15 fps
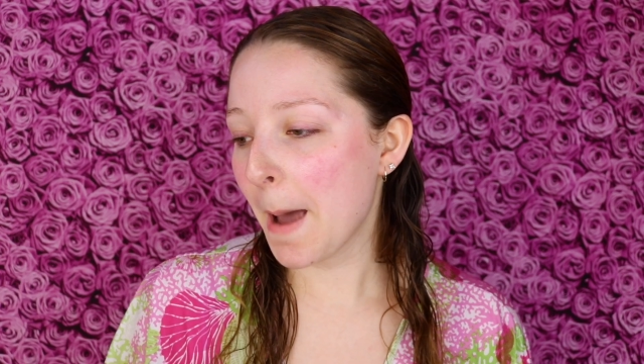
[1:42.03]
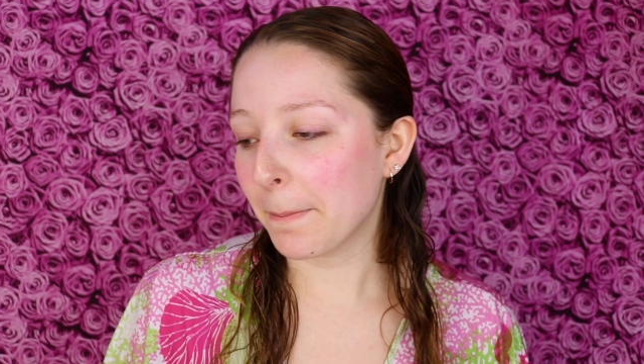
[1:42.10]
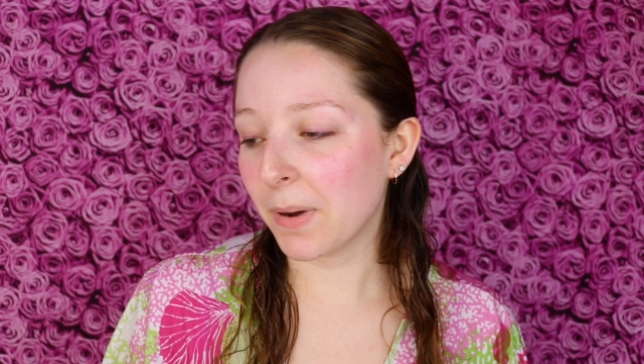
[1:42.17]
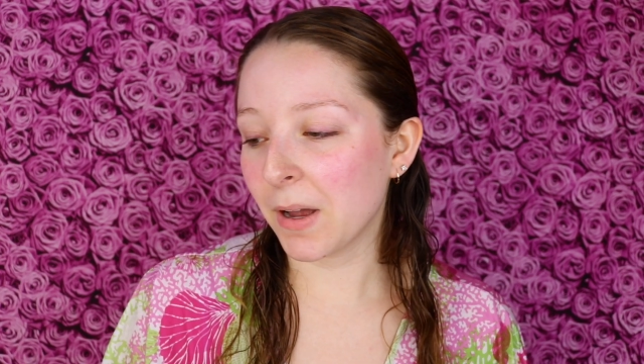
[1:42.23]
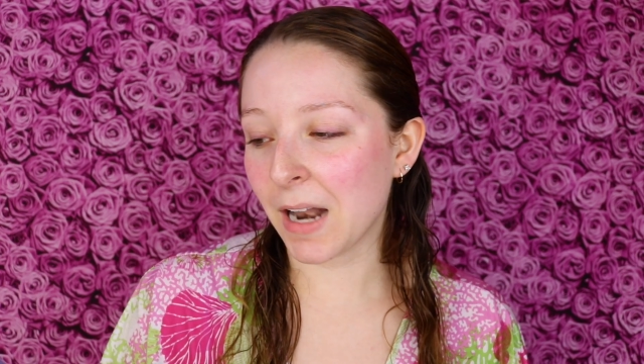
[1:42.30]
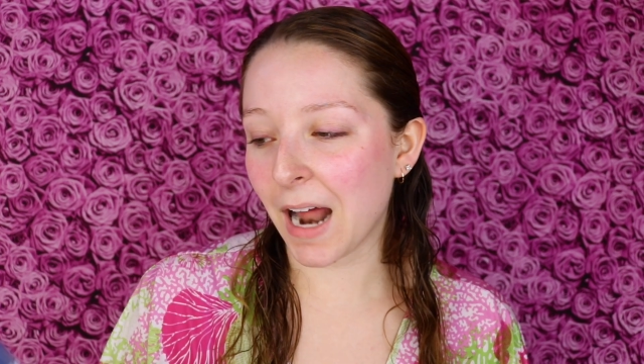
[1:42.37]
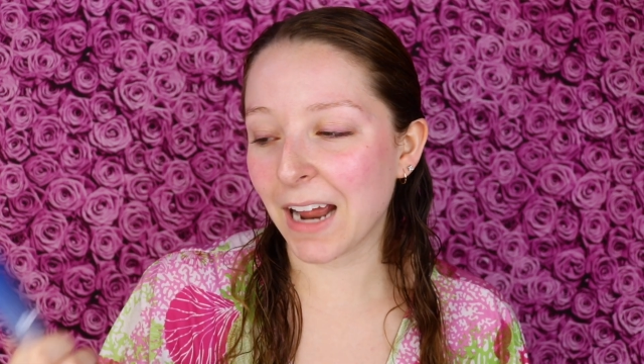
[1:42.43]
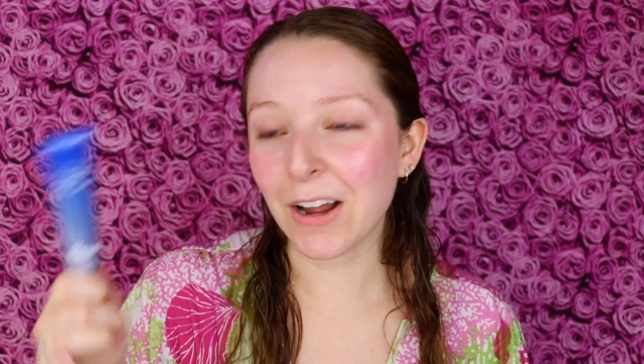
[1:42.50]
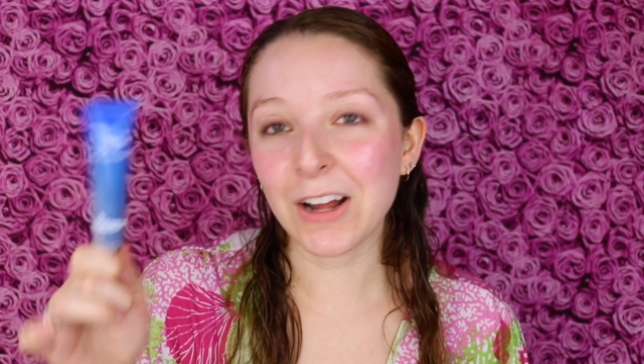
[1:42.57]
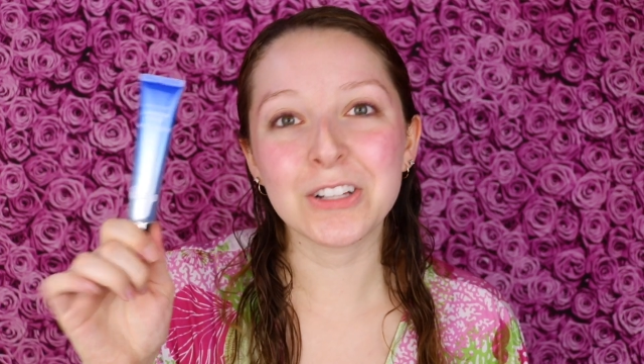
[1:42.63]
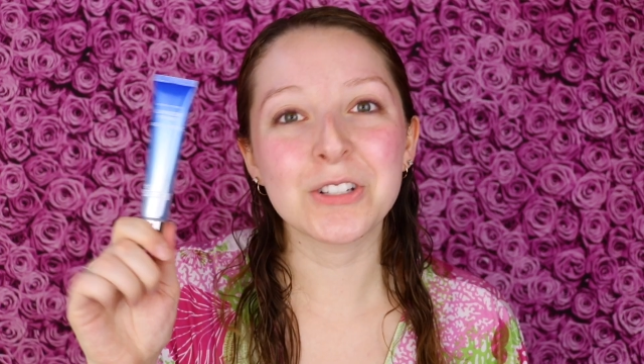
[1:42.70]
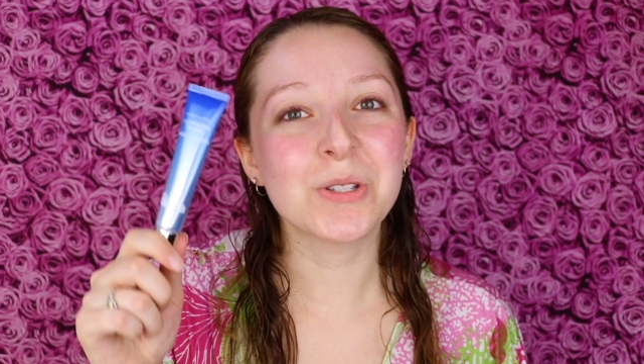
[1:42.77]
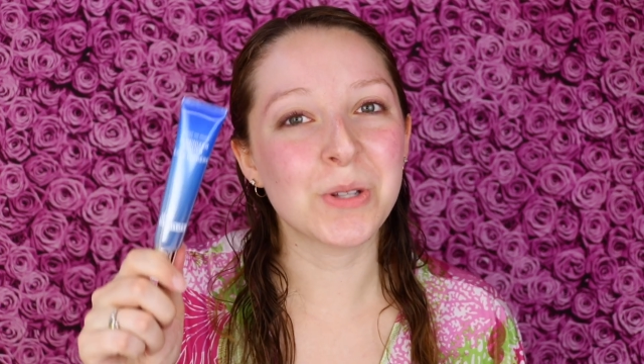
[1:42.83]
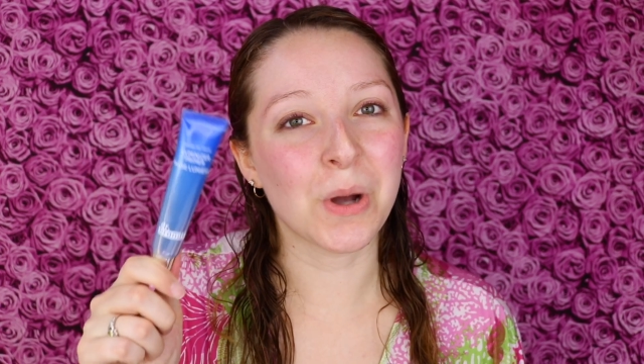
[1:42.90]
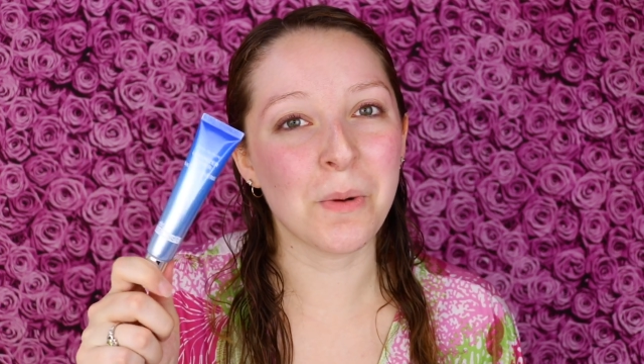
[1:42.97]
but I got
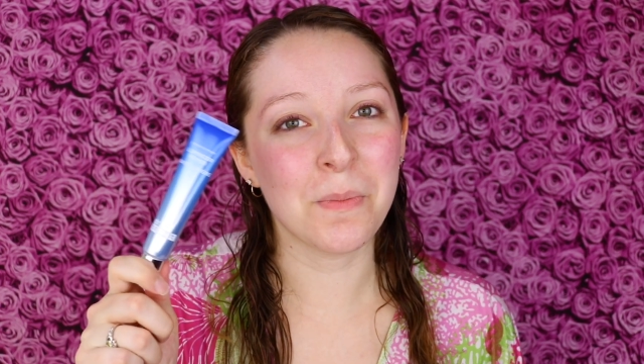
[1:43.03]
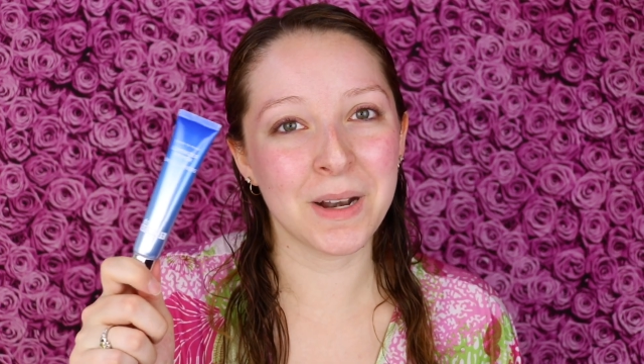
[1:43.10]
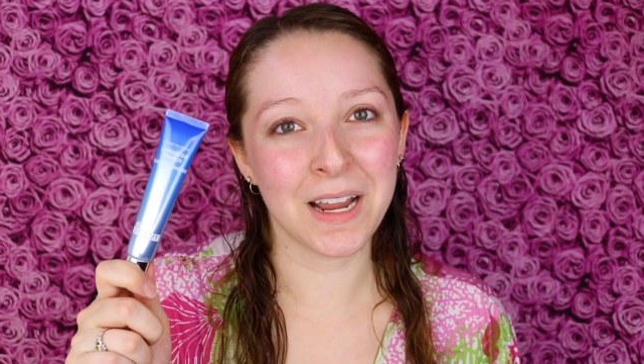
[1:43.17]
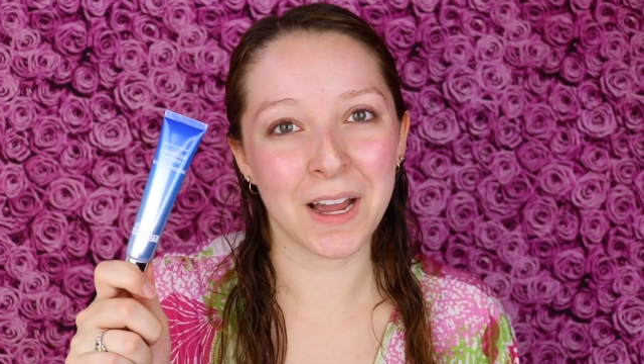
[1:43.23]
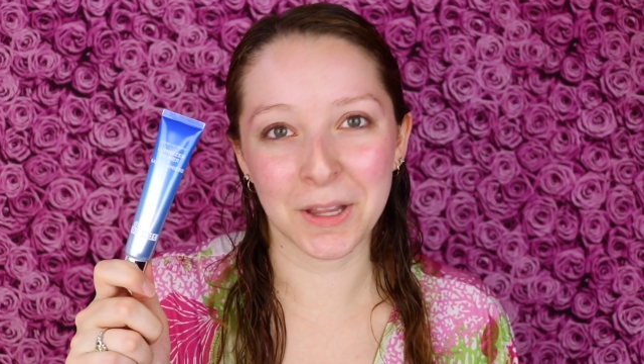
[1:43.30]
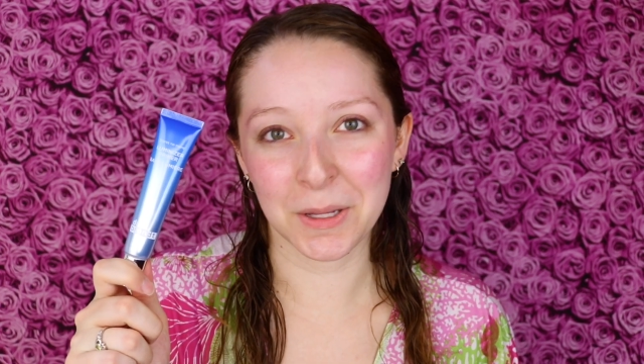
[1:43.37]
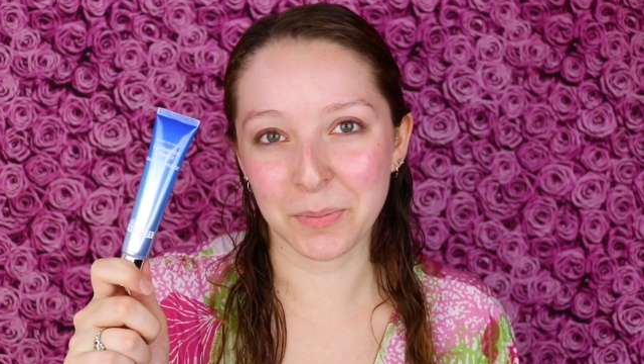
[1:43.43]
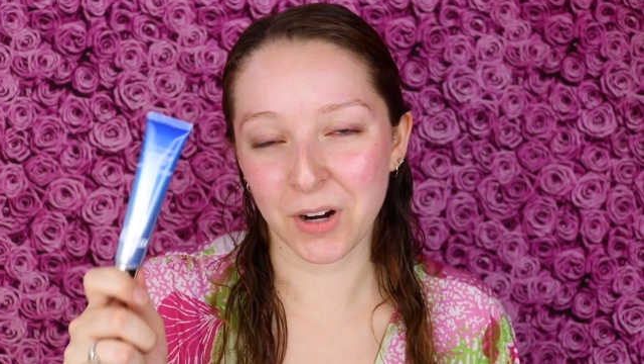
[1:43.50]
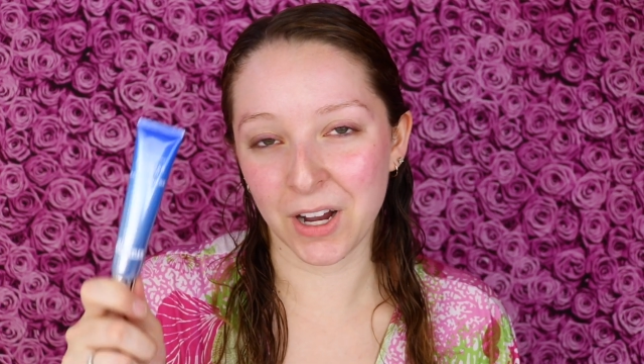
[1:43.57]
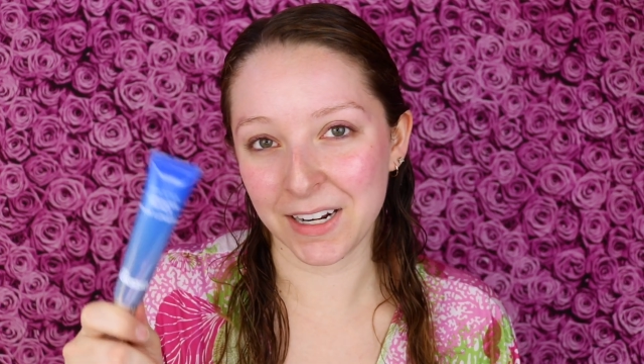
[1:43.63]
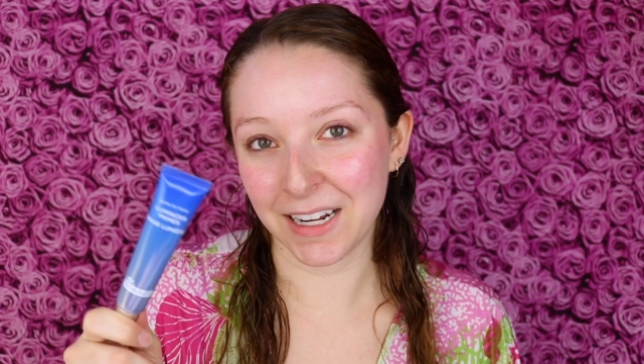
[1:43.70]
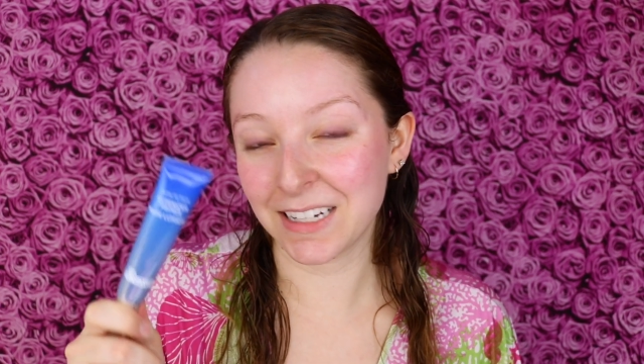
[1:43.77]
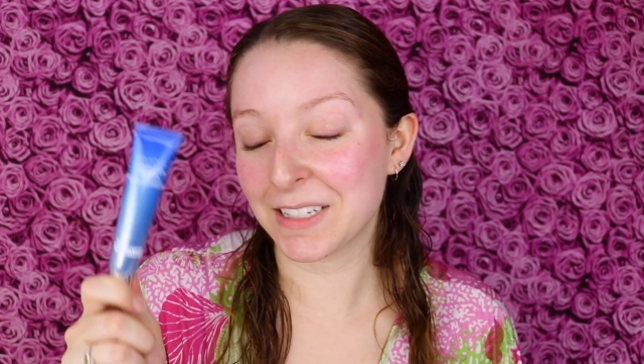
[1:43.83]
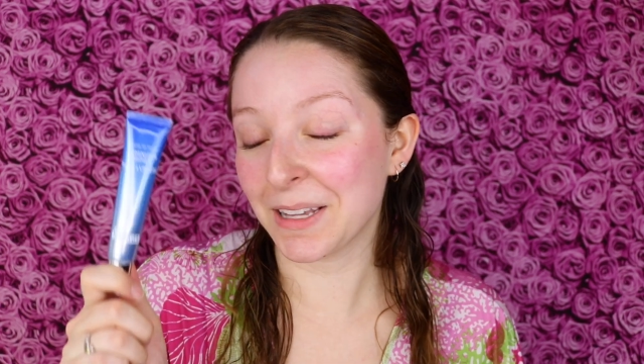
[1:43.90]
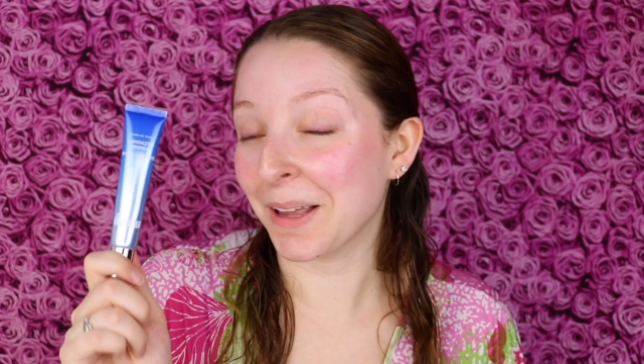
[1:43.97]
so many other
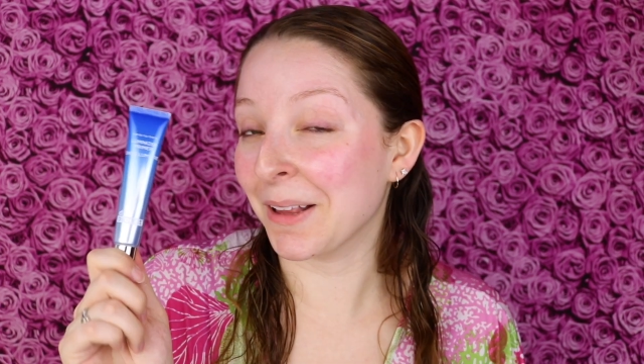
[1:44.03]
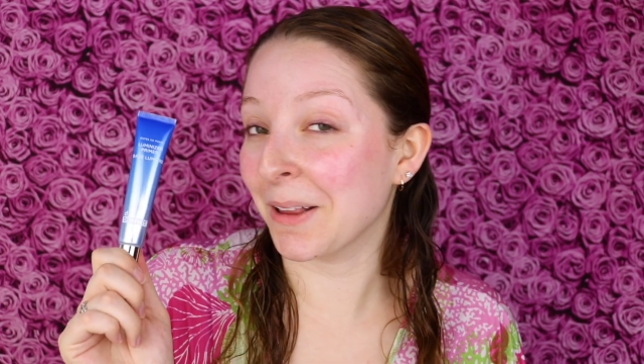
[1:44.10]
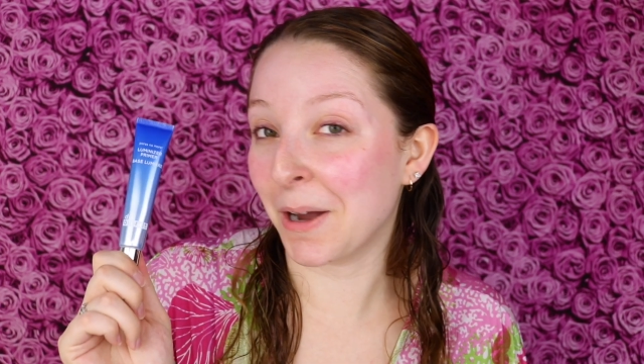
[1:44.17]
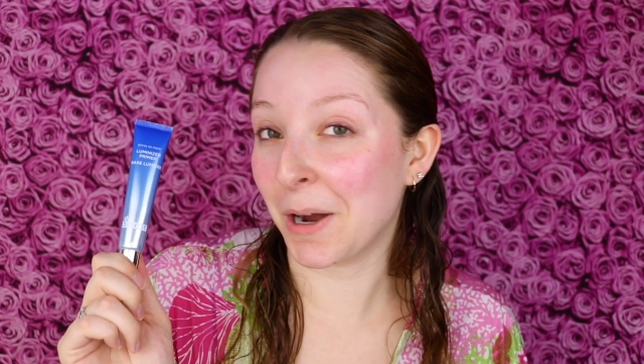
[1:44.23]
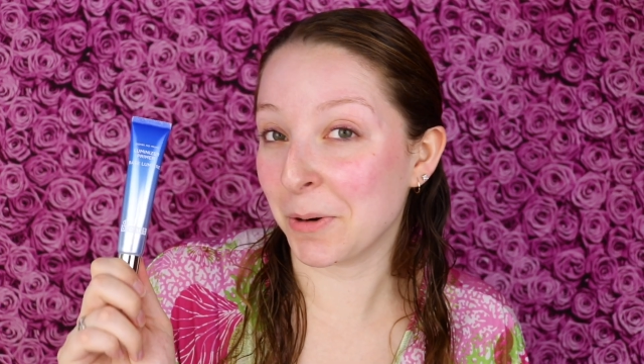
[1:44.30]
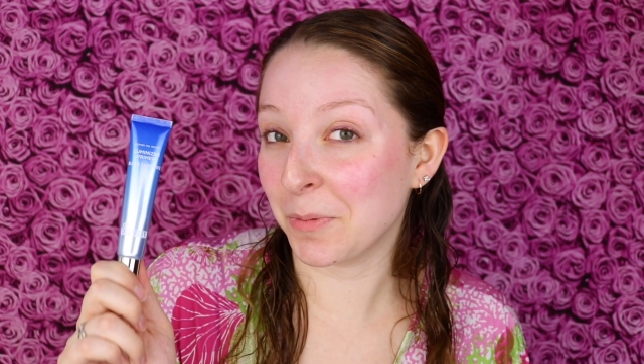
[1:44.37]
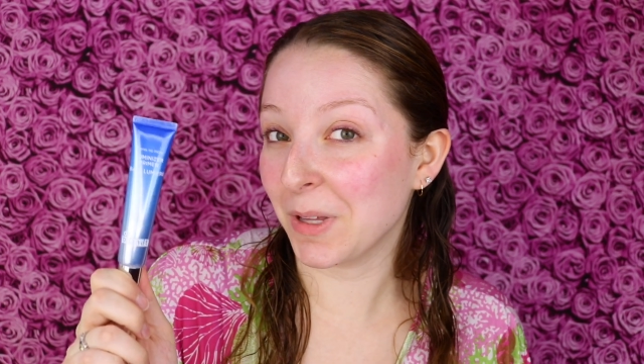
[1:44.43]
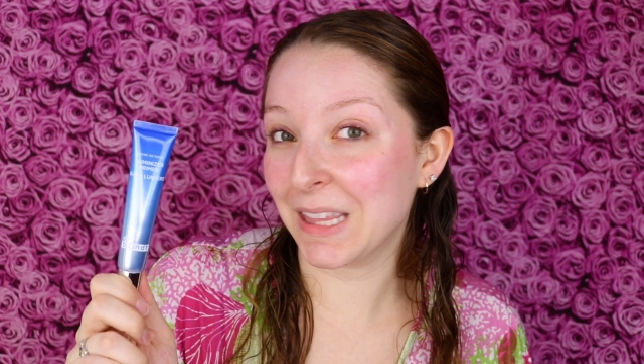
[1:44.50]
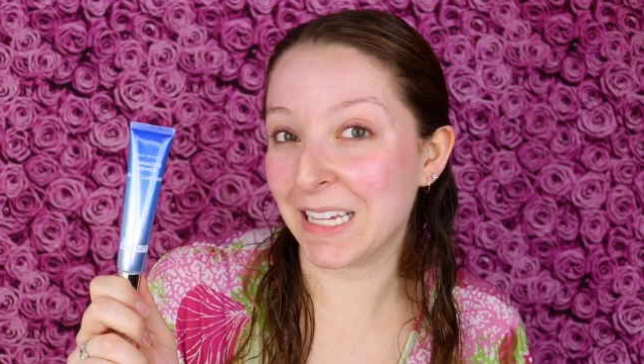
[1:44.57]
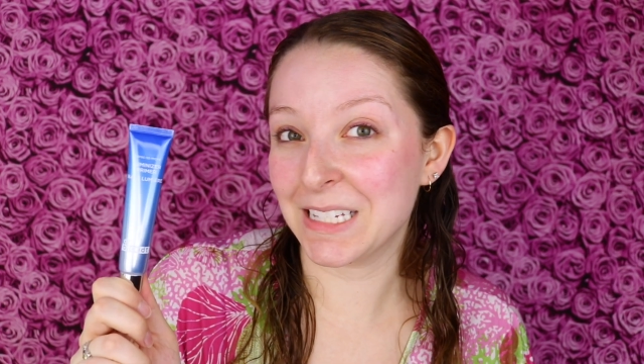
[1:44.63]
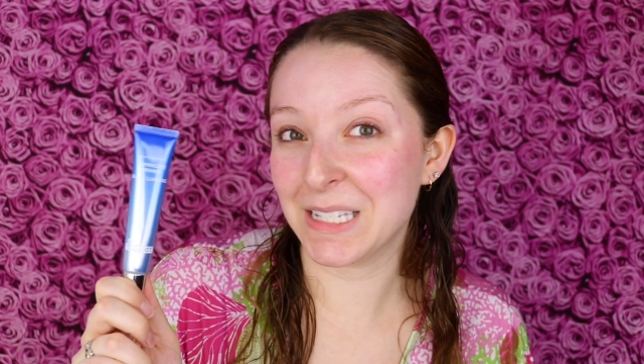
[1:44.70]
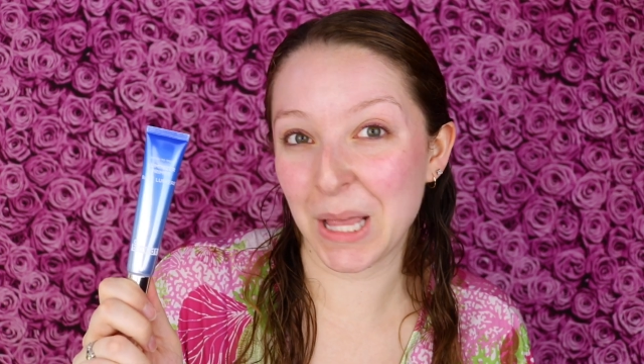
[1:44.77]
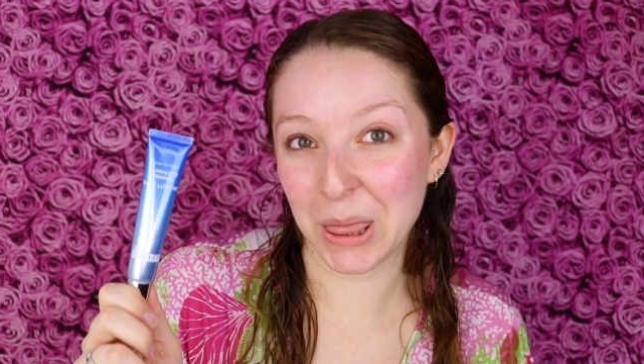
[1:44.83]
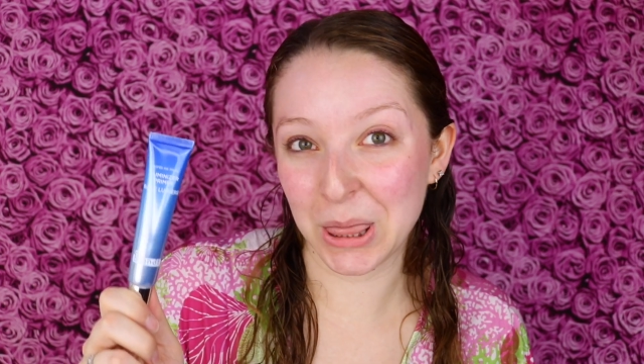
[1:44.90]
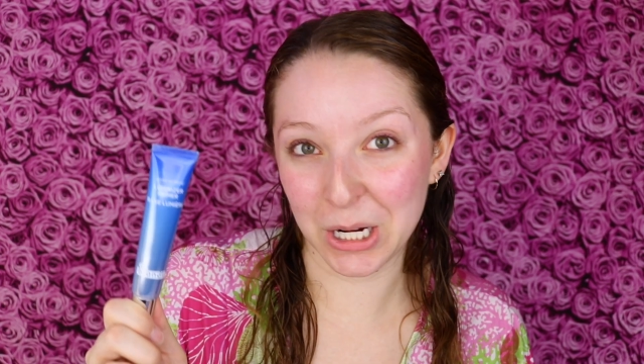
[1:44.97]
products along with this